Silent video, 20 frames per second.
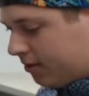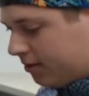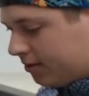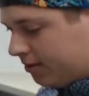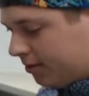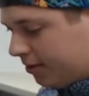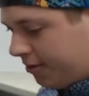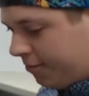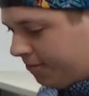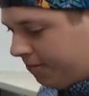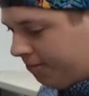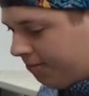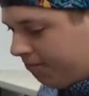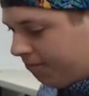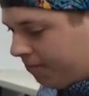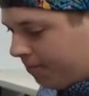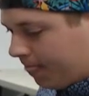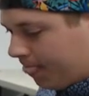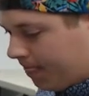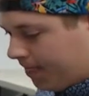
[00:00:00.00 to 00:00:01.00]
So,
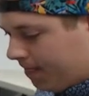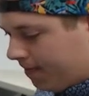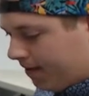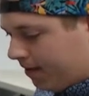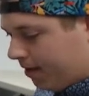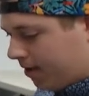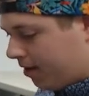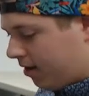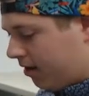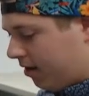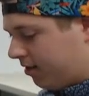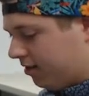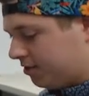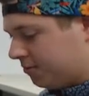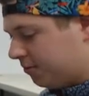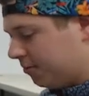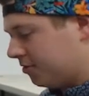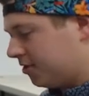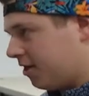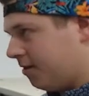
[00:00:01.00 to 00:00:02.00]
its
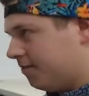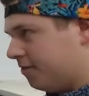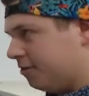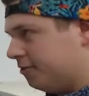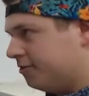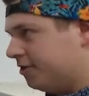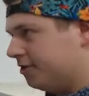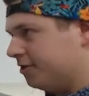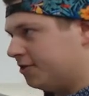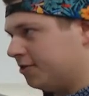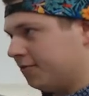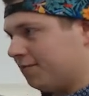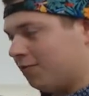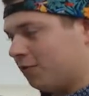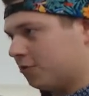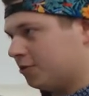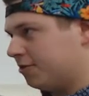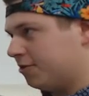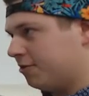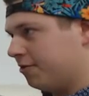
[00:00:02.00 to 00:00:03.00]
most common use is to
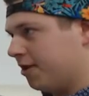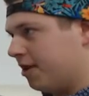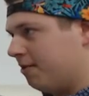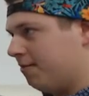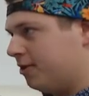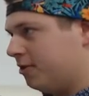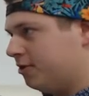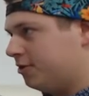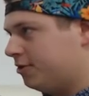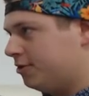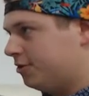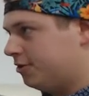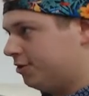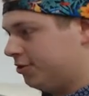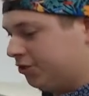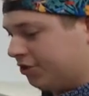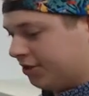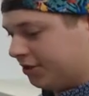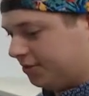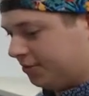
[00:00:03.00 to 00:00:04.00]
force through damage
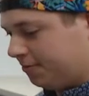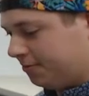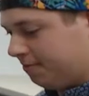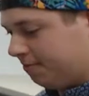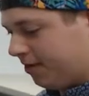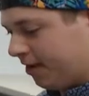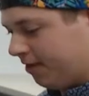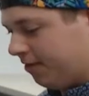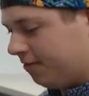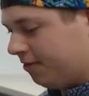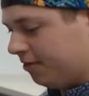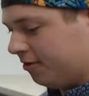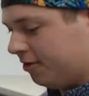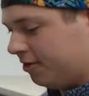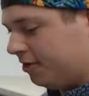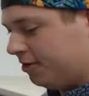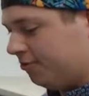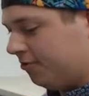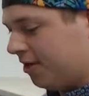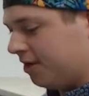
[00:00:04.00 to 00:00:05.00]
just by the
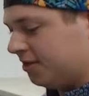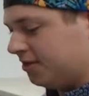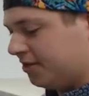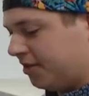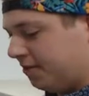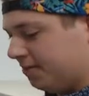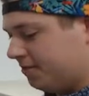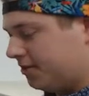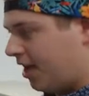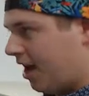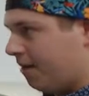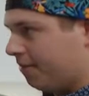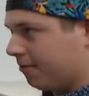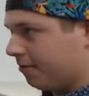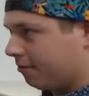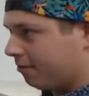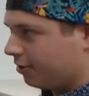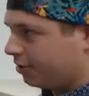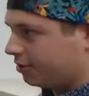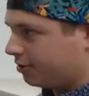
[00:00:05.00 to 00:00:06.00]
ability to end step tap a
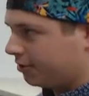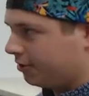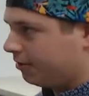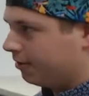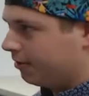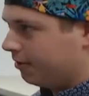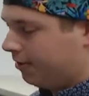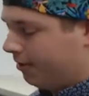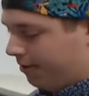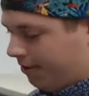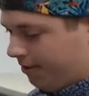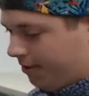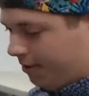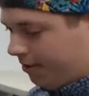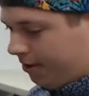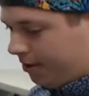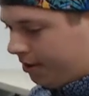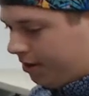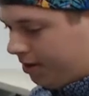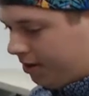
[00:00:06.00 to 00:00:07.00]
creature.
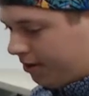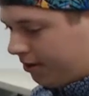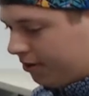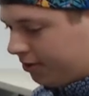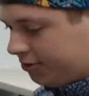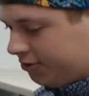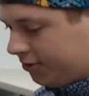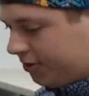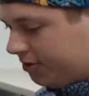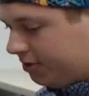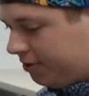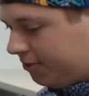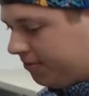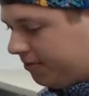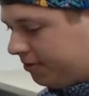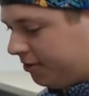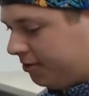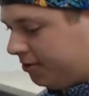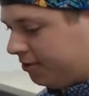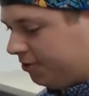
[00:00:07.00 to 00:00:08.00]
It also has the
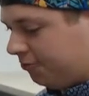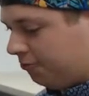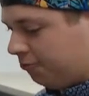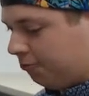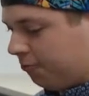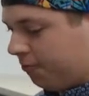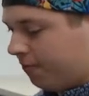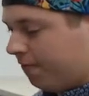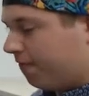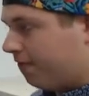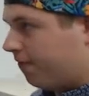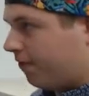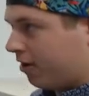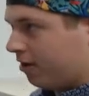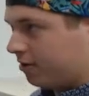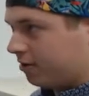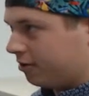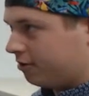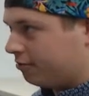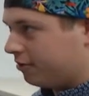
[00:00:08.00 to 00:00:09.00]
ability to
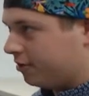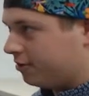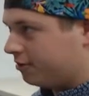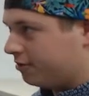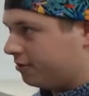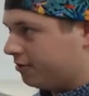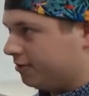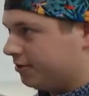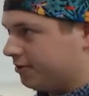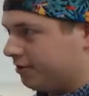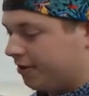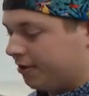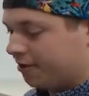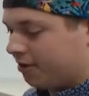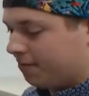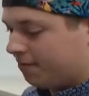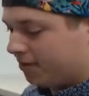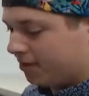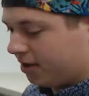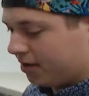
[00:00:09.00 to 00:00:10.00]
fog a creature. Say you're
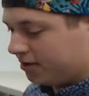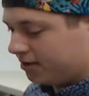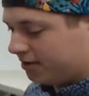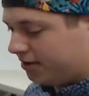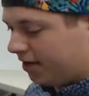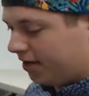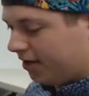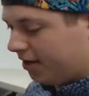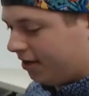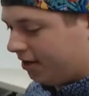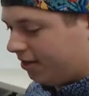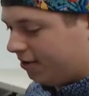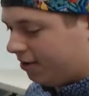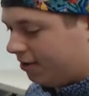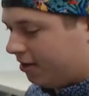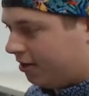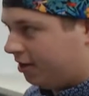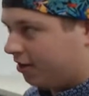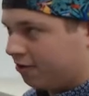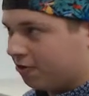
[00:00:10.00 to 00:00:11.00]
up against a
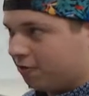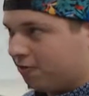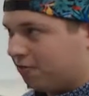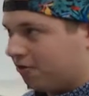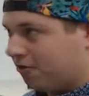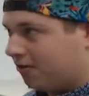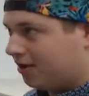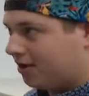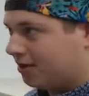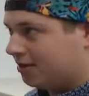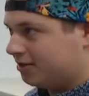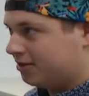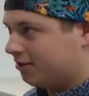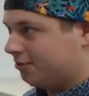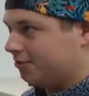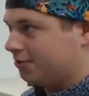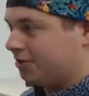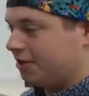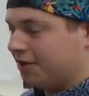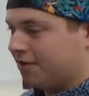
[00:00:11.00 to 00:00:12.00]
Nicol Bolas and
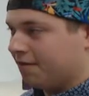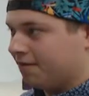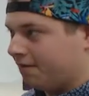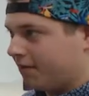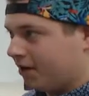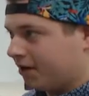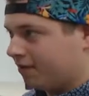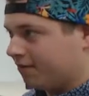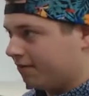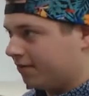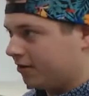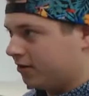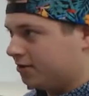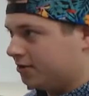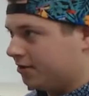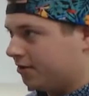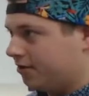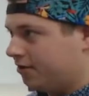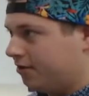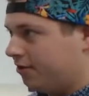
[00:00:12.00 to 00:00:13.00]
you just need to fog it for a
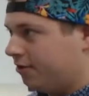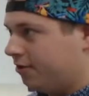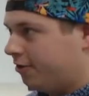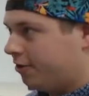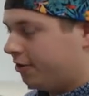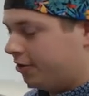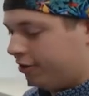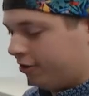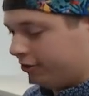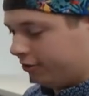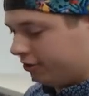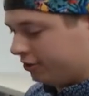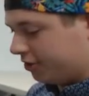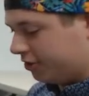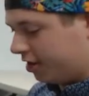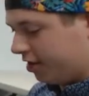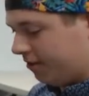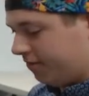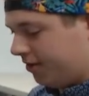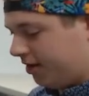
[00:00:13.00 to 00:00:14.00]
turn. You can
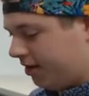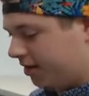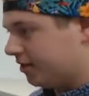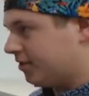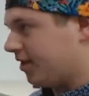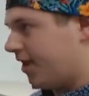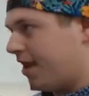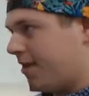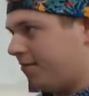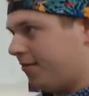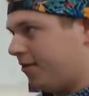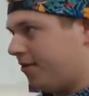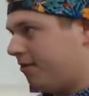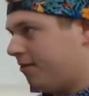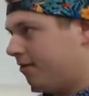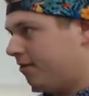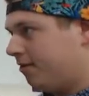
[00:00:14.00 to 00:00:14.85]
just come in and tap it.